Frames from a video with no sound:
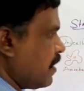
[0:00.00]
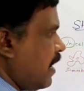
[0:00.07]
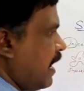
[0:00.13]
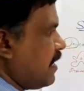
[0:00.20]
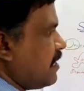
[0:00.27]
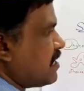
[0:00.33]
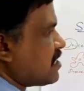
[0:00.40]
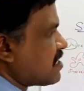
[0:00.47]

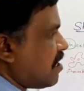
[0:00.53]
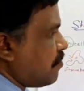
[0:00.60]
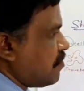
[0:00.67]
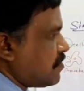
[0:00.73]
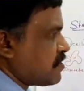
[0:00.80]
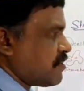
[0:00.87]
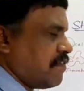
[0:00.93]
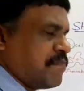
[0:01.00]
And it is
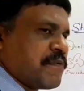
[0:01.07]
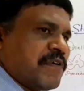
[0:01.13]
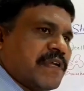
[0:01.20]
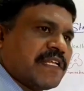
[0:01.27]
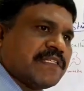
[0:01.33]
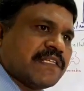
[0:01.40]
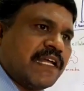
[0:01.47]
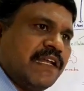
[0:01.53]
composed of
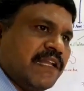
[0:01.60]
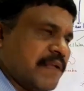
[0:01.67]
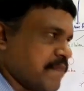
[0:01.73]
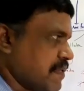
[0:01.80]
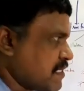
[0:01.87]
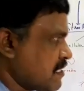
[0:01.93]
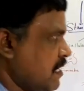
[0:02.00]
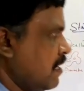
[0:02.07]
proteins and
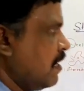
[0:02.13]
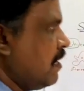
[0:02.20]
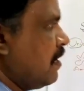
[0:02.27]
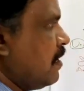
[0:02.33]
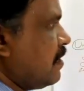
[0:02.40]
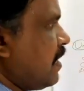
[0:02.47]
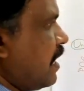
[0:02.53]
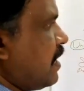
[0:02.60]
lipids.
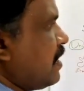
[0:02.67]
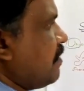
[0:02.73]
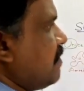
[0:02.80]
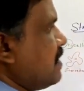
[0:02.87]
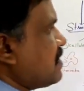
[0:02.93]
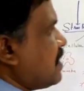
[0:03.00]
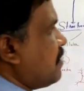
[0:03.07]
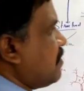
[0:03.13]
The another
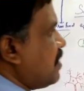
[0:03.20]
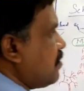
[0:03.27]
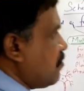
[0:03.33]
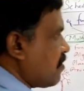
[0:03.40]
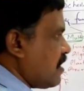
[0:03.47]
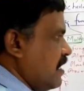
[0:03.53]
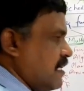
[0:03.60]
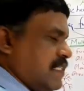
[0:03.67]
one is that the
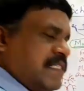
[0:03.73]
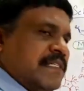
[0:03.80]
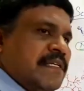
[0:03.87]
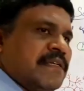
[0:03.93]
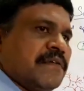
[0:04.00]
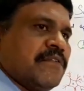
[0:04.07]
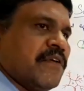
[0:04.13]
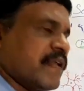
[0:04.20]
nucleus.
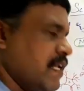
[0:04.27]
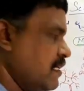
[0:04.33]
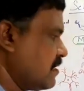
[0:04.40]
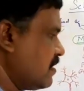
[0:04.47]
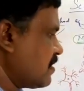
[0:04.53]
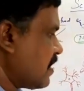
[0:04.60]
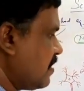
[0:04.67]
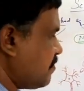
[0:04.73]
Nucleus
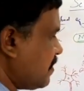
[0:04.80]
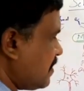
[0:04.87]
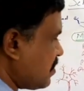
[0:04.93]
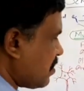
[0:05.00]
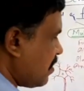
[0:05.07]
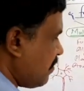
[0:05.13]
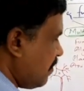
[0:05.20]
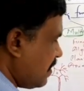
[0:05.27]
is
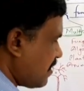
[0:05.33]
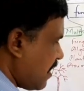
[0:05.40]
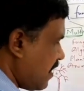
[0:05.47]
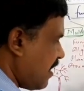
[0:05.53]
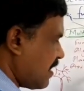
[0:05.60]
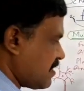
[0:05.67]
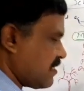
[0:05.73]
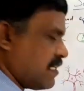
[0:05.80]
composed of
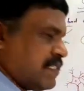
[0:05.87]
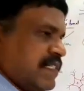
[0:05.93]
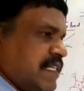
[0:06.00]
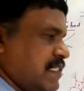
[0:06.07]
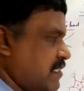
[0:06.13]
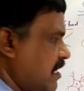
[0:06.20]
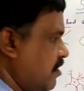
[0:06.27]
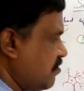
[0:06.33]
thread-like
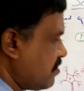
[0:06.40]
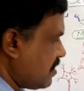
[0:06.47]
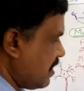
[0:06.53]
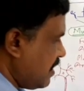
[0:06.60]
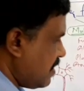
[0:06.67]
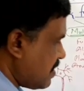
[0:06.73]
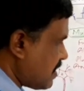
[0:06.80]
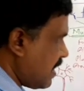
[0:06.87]
structures that we
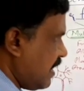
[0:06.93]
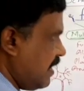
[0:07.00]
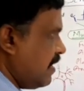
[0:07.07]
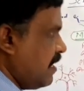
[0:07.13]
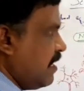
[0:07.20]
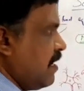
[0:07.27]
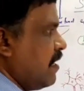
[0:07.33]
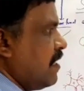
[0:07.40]
see
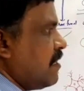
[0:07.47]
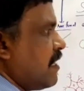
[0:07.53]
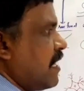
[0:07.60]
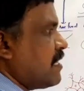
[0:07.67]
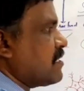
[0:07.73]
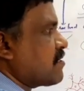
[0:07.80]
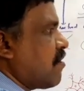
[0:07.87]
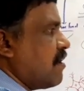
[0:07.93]
inside.
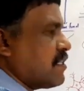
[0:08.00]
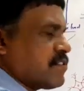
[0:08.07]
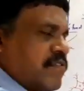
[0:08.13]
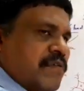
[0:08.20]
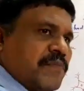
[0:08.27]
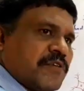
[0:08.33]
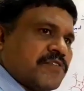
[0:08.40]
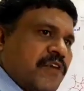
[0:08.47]
That is called as
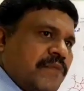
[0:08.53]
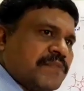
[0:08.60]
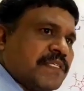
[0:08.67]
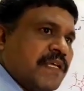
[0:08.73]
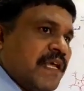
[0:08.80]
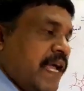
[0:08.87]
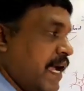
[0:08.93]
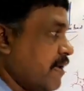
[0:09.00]

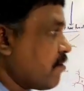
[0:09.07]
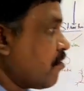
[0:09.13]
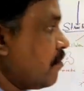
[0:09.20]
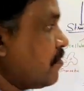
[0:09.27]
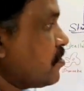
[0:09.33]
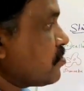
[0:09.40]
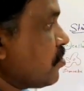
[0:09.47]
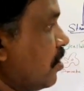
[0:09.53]
chromosomes. And
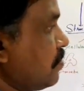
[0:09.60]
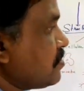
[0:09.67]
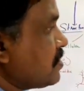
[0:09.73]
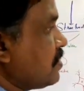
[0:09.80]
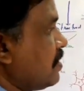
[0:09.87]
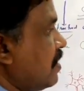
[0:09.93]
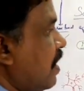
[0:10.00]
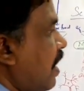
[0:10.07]

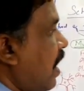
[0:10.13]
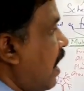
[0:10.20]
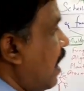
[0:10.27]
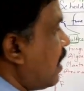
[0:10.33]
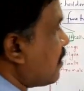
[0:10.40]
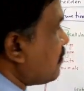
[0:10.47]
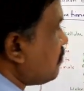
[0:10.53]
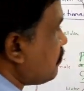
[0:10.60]
chromosomes
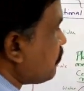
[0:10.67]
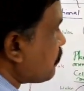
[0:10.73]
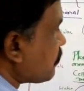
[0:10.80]
are